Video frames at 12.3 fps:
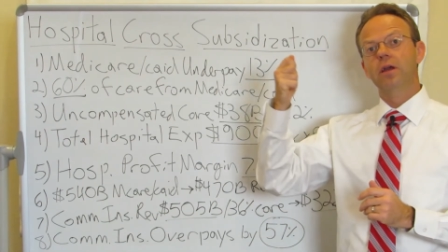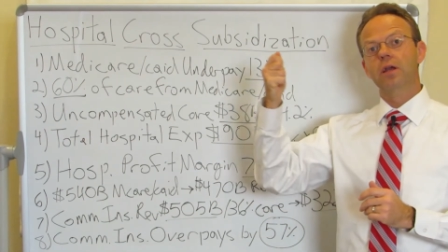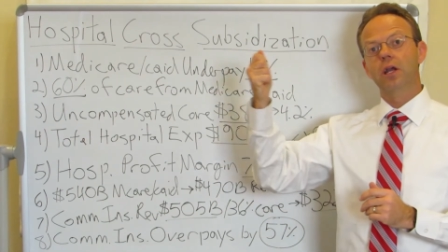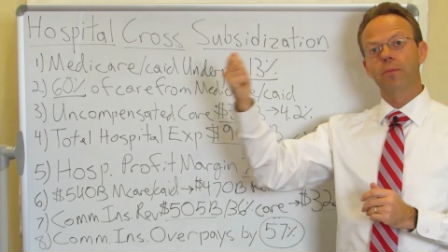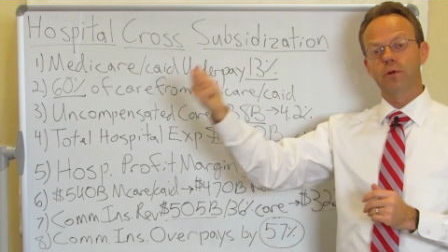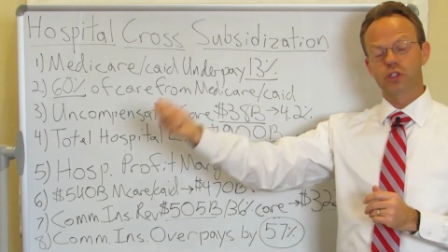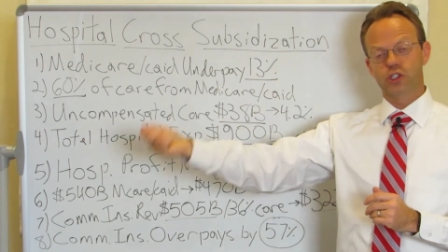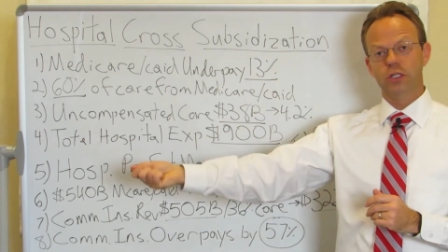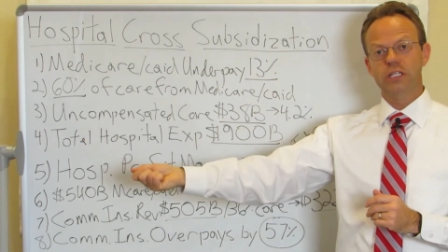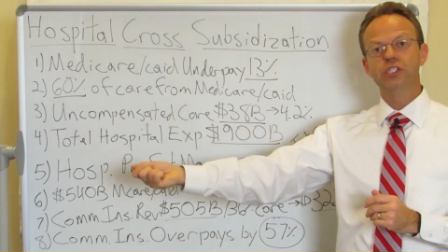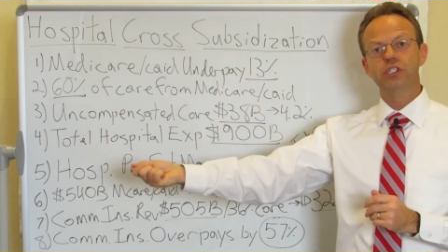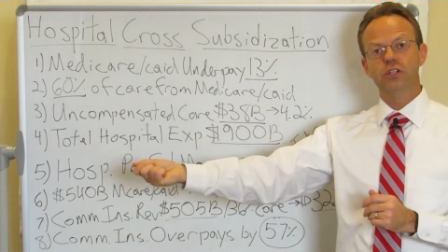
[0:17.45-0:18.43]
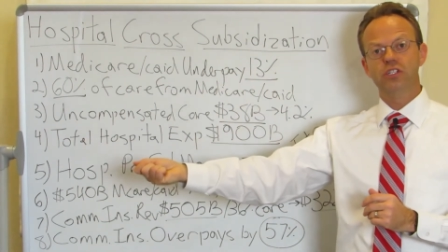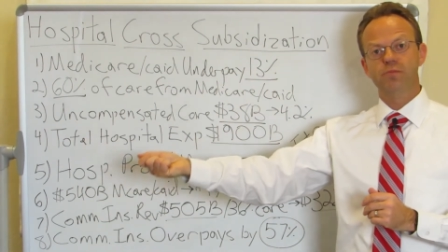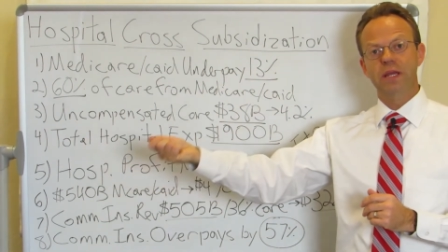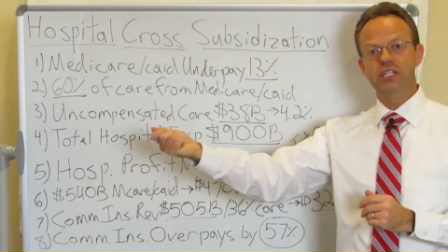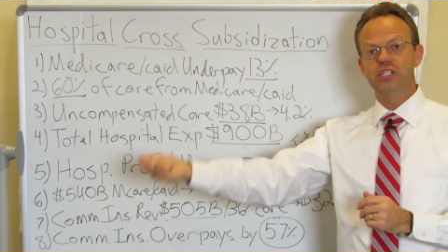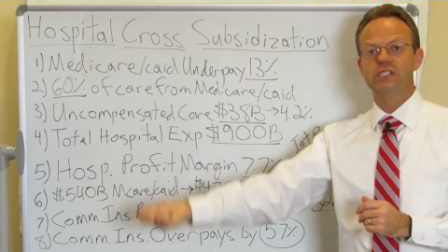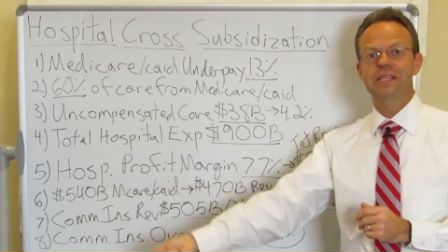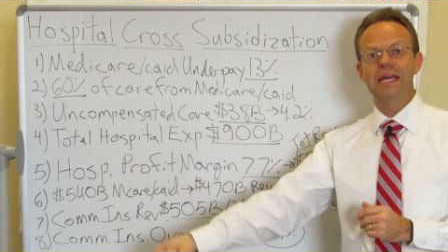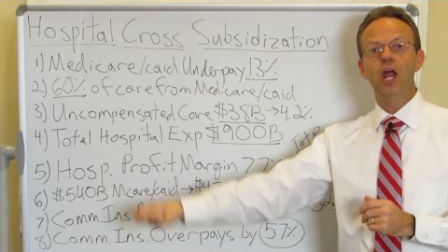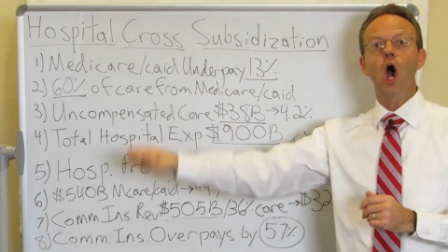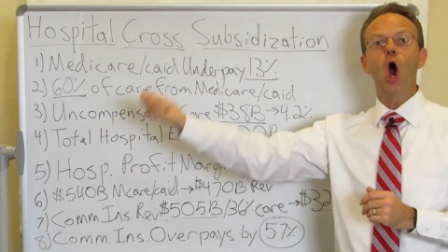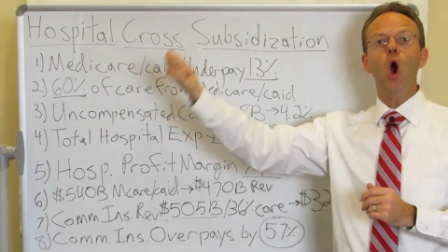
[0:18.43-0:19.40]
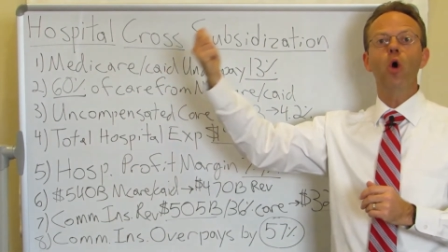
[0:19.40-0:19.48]
commercial insurance patients
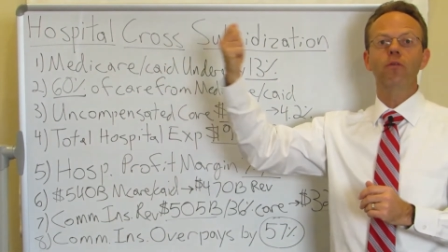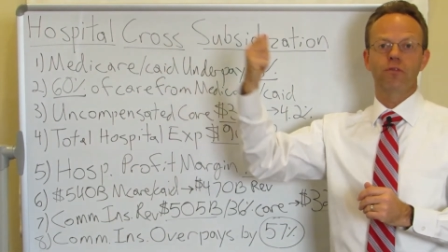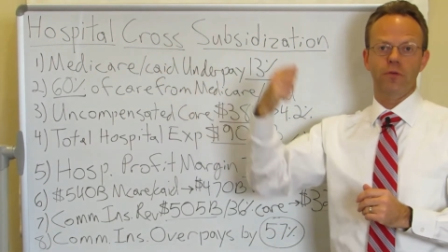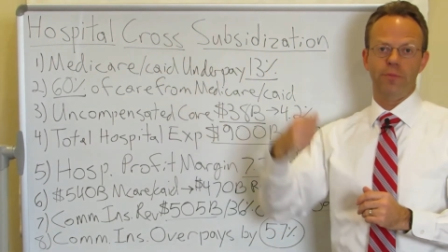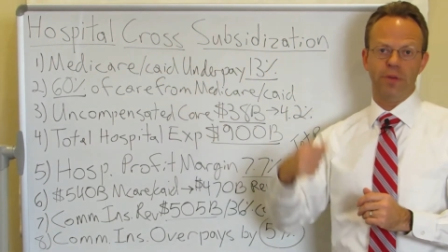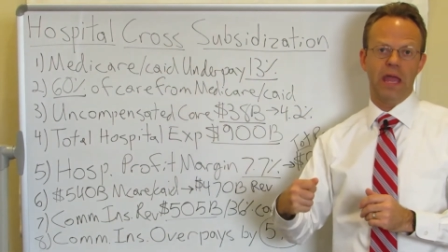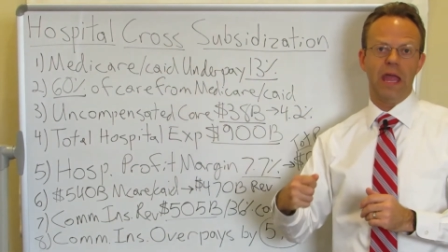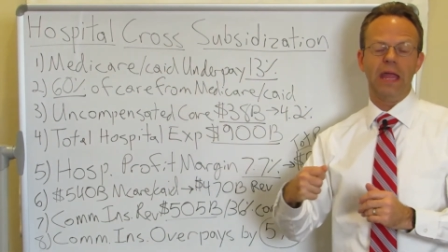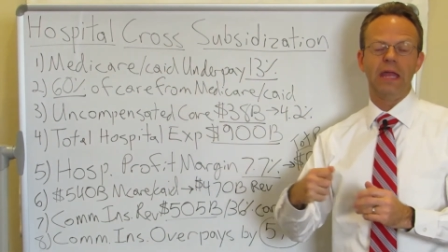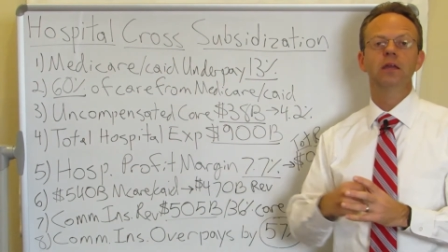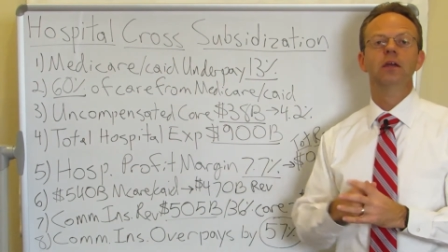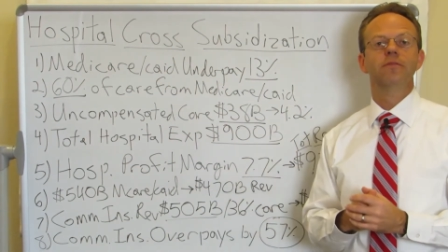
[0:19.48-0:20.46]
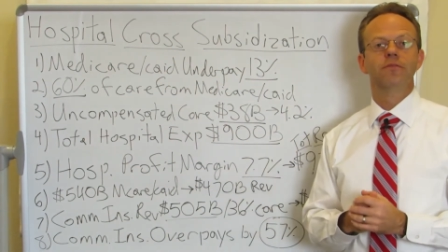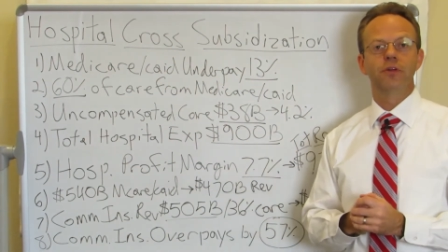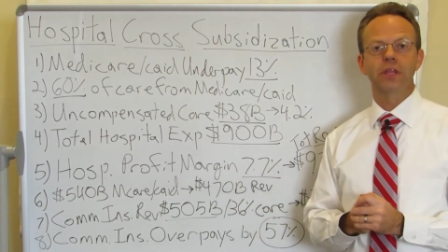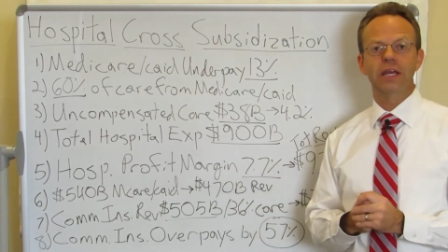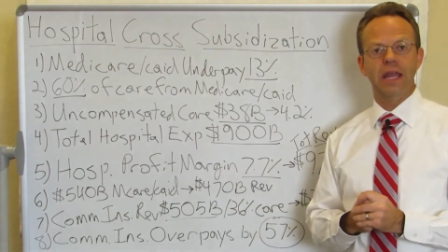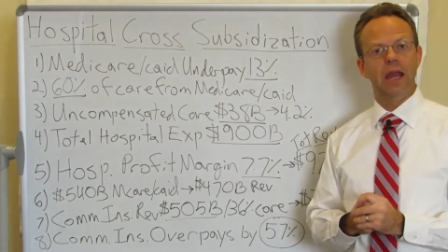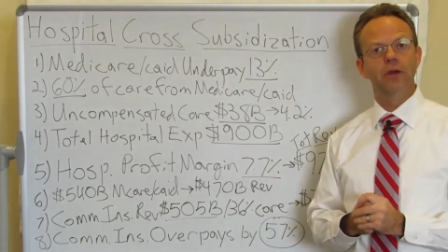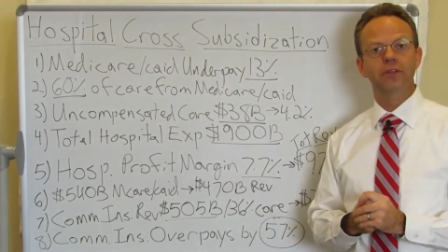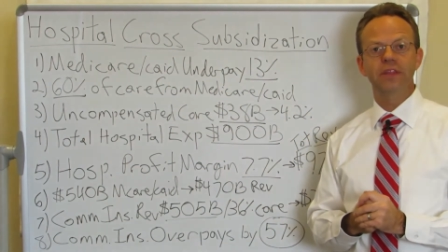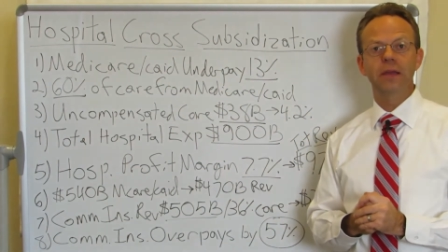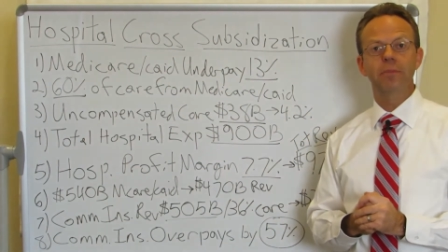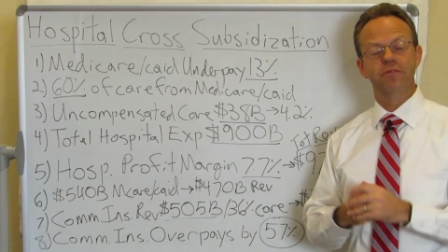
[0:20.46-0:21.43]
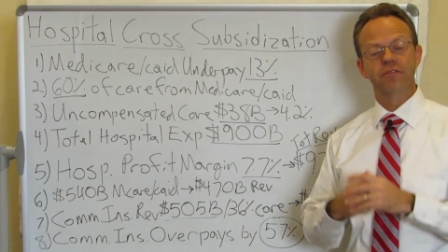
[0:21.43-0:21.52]
then overpay for the care that
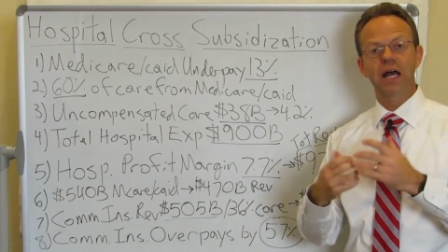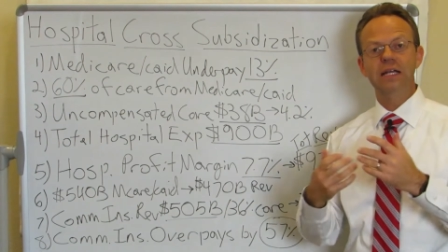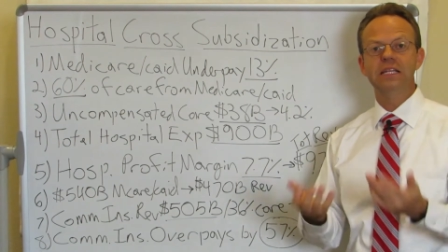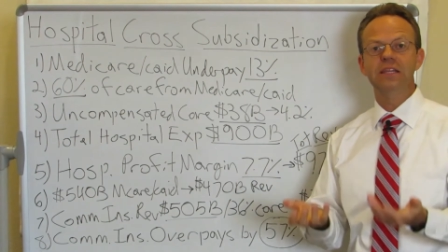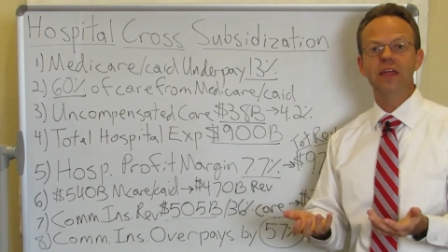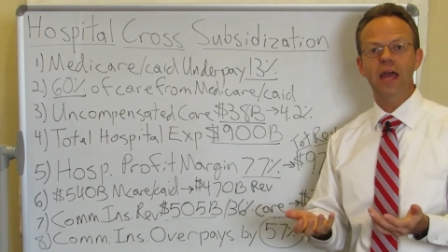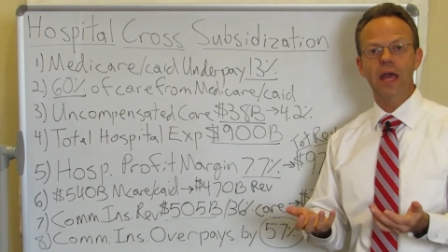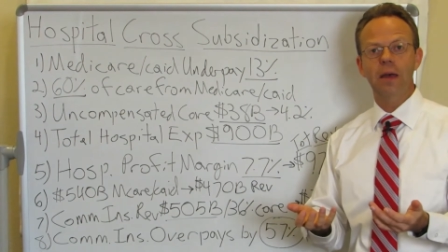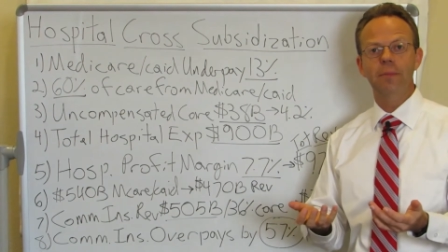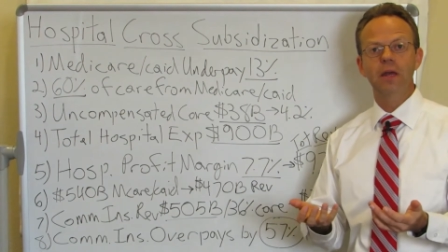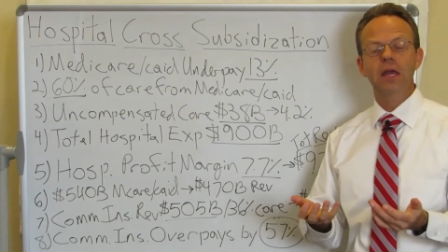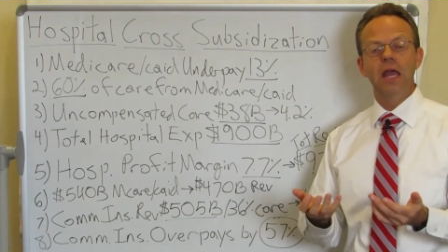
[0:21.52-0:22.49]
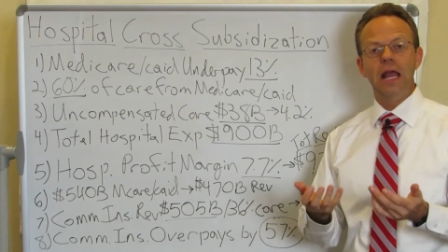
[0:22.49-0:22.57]
they provide to them.